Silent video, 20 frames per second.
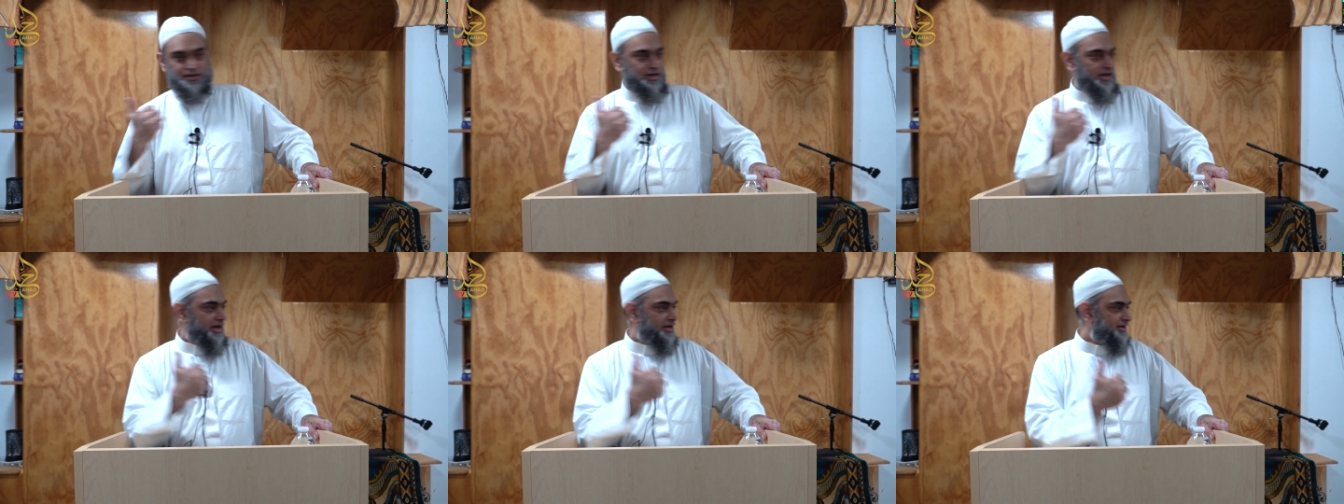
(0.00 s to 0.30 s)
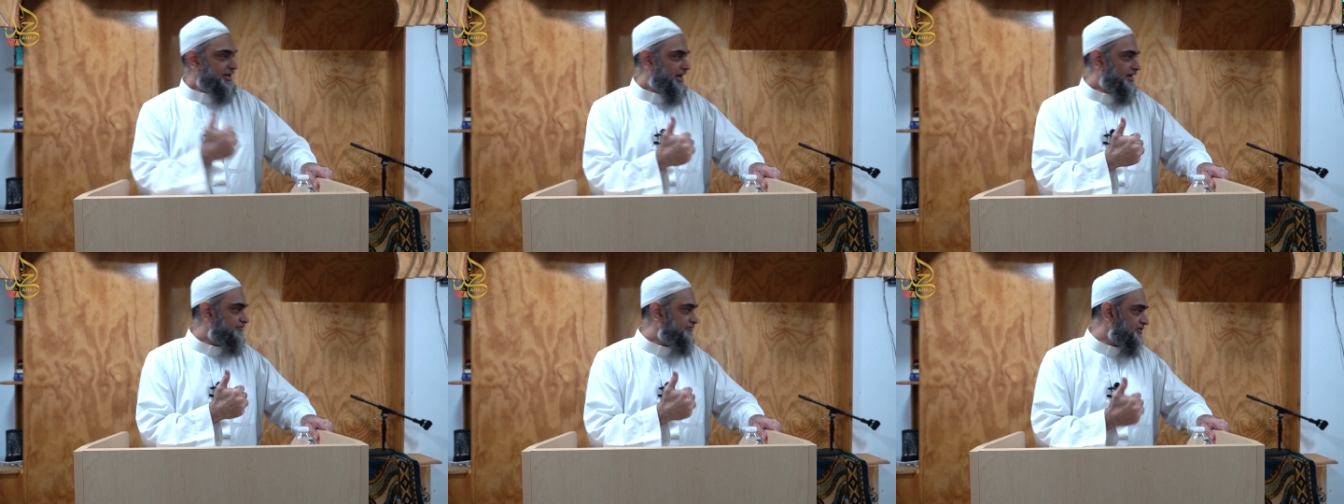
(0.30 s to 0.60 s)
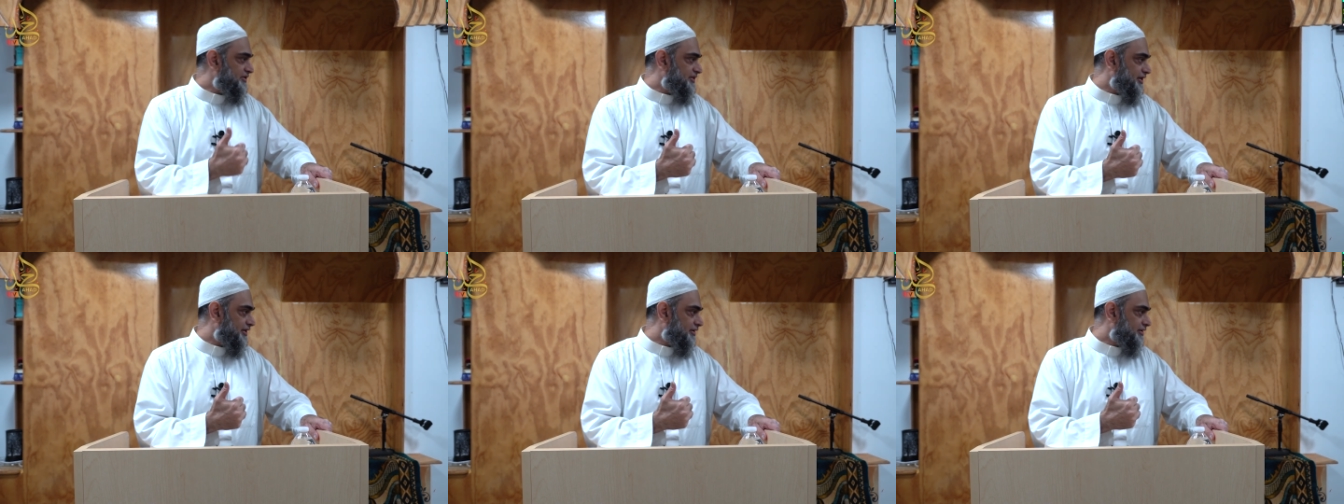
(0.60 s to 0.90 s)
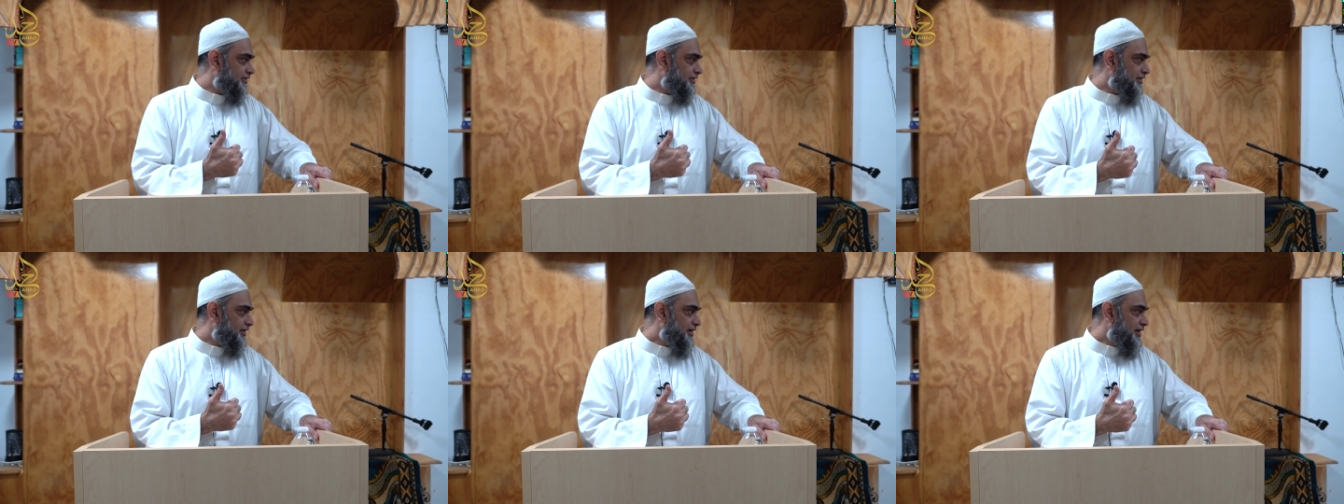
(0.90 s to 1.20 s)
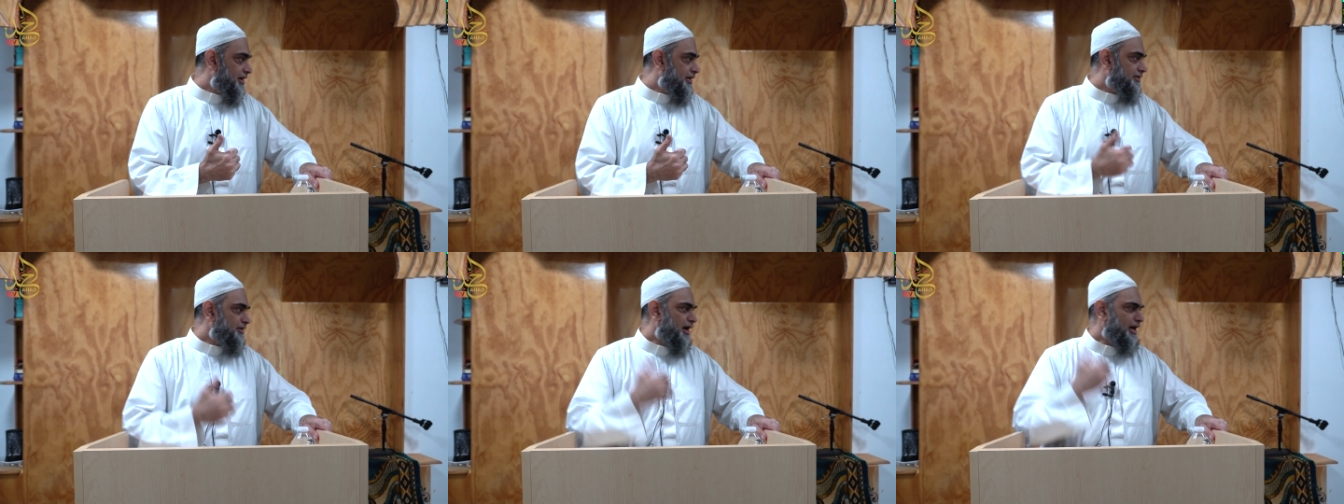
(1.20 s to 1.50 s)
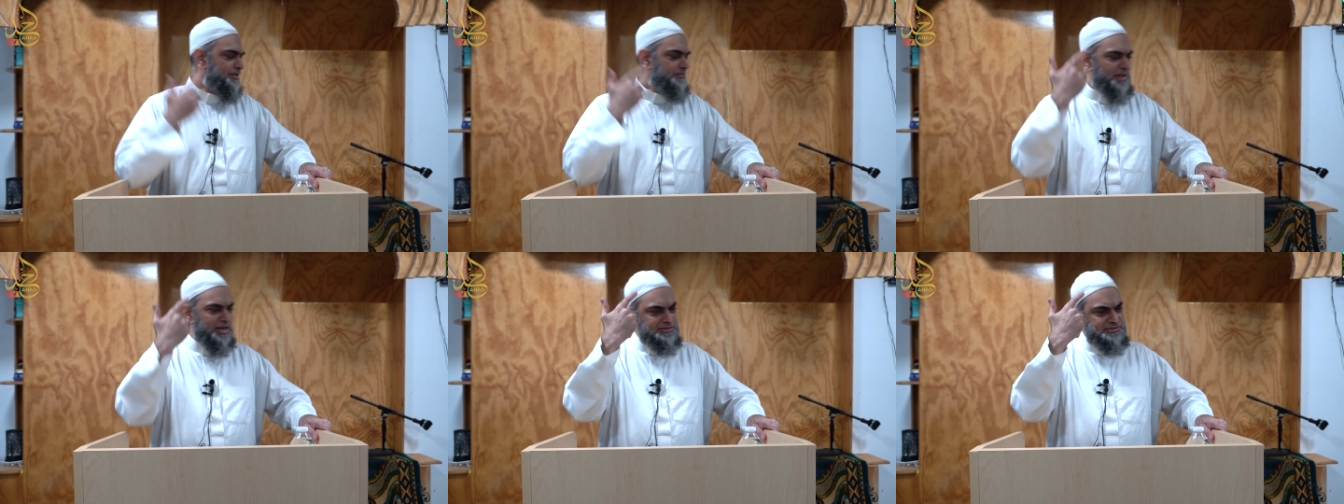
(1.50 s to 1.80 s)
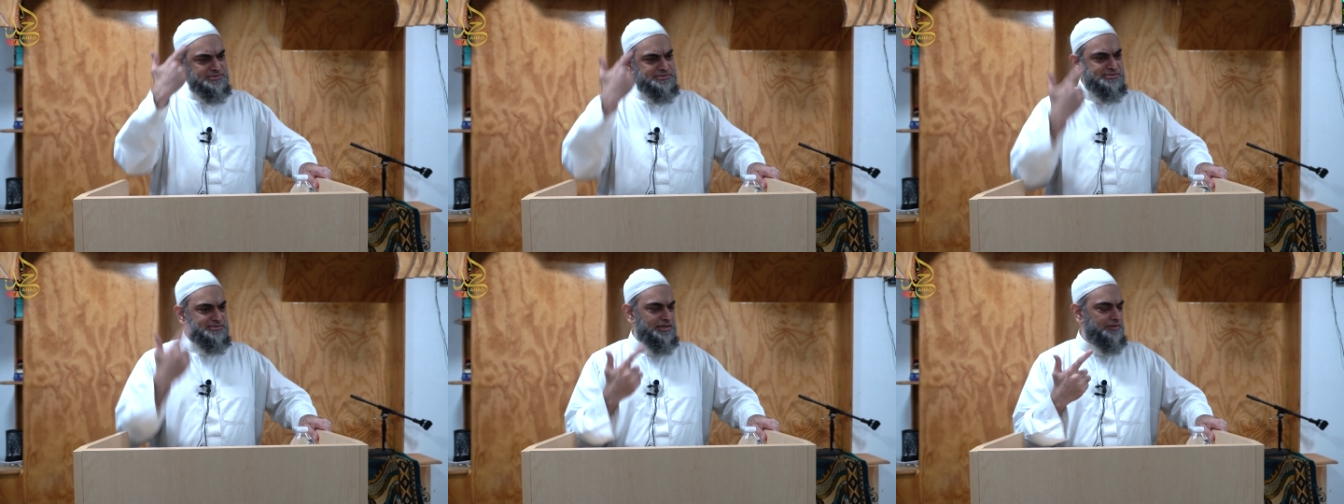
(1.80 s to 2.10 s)
and everything. Now
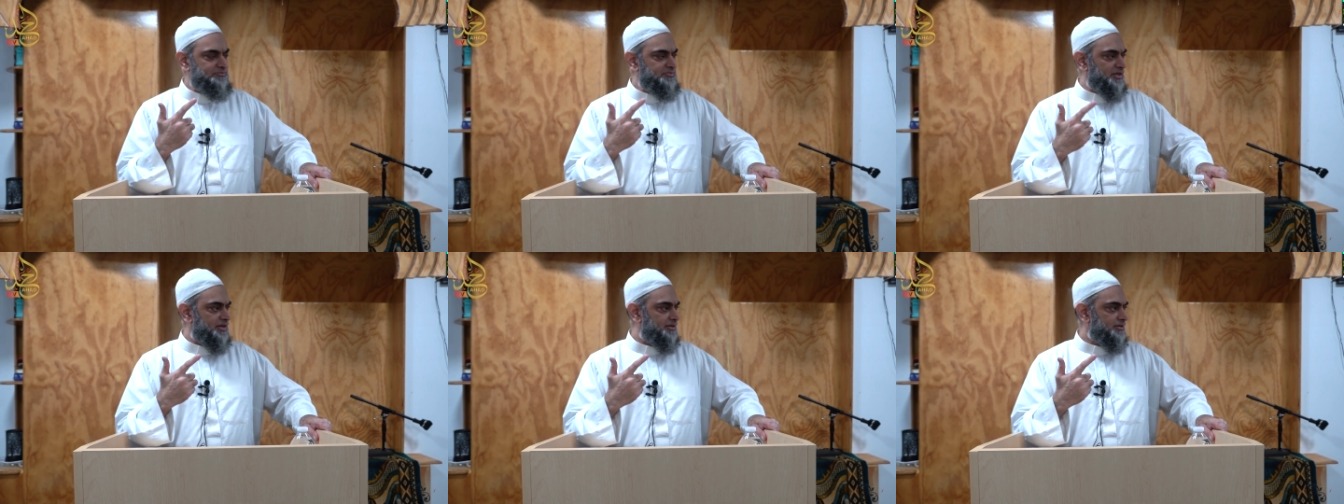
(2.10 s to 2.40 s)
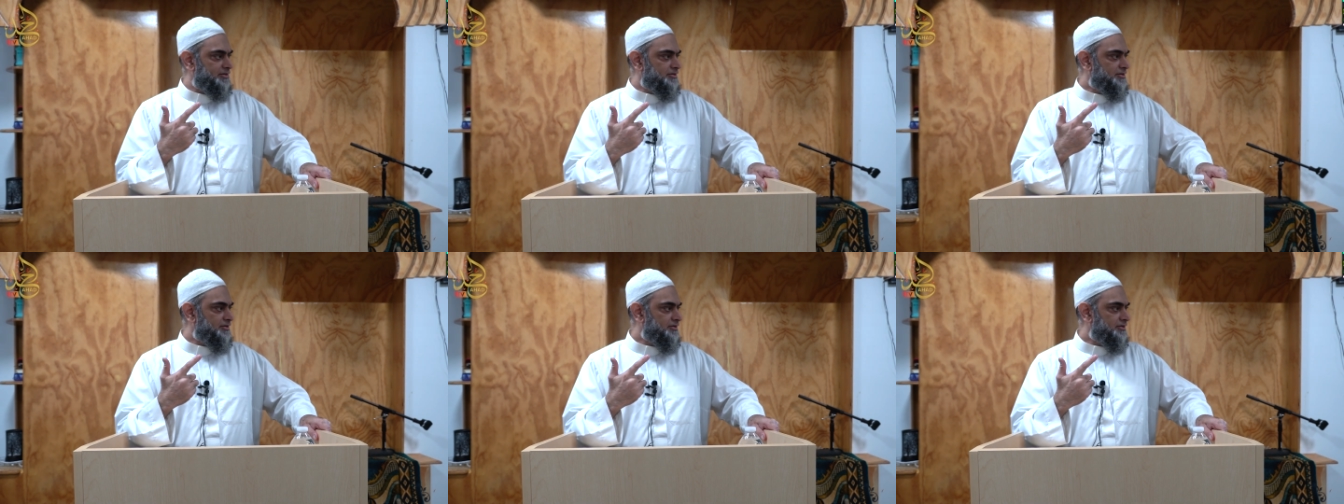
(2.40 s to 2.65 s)
imagine something.